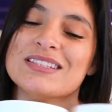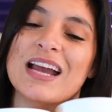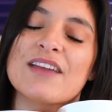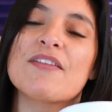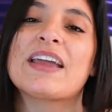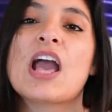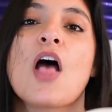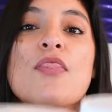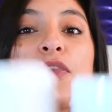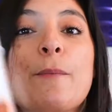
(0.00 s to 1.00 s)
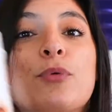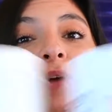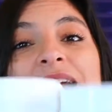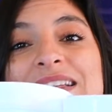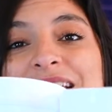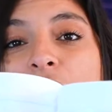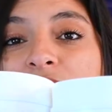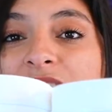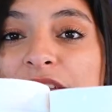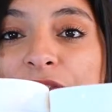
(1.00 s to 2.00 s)
kind of like the breakdown
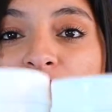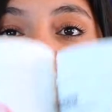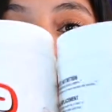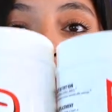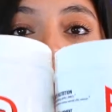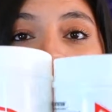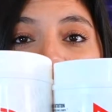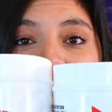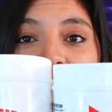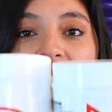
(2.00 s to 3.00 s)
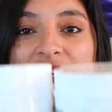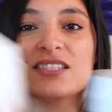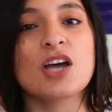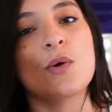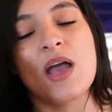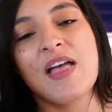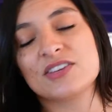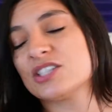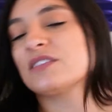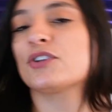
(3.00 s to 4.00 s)
difference of whey and I S O.
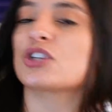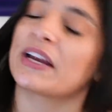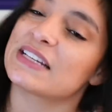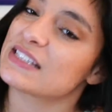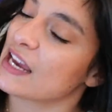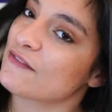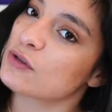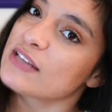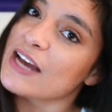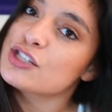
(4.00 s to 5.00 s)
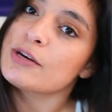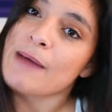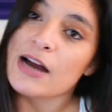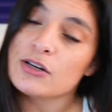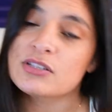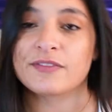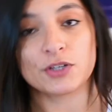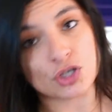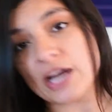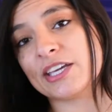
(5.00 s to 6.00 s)
Just if you're trying to save those extra macros, if
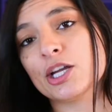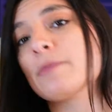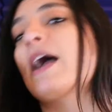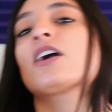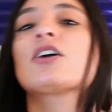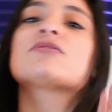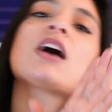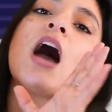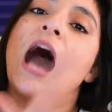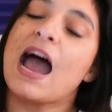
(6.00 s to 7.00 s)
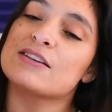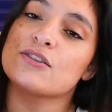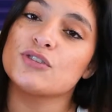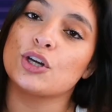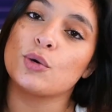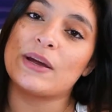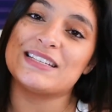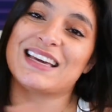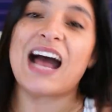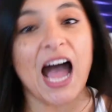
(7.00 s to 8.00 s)
you're tracking your macros, I S O is a good way
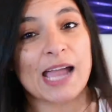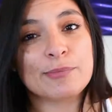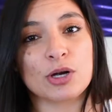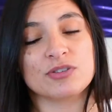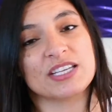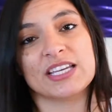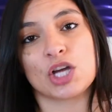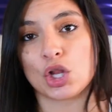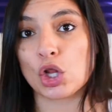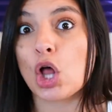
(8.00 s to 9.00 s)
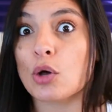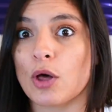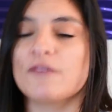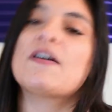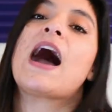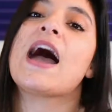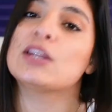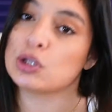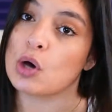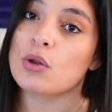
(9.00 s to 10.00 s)
to get high protein, low, low fat,
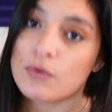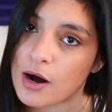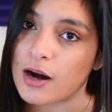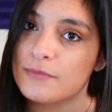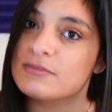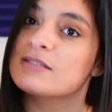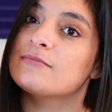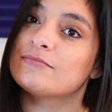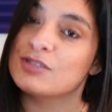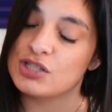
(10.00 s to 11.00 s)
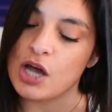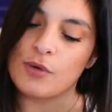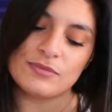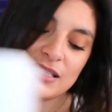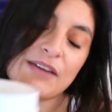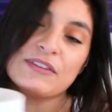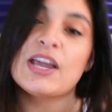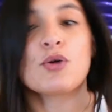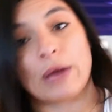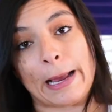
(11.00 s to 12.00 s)
and low, low carbs. So
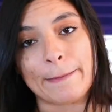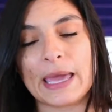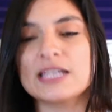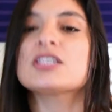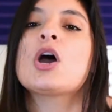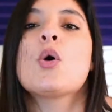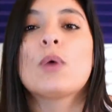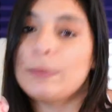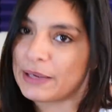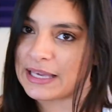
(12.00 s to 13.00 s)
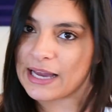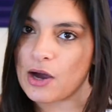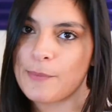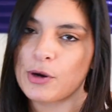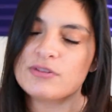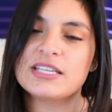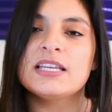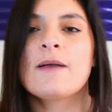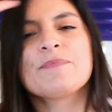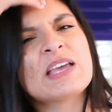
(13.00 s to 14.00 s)
definitely recommend when picking out a protein.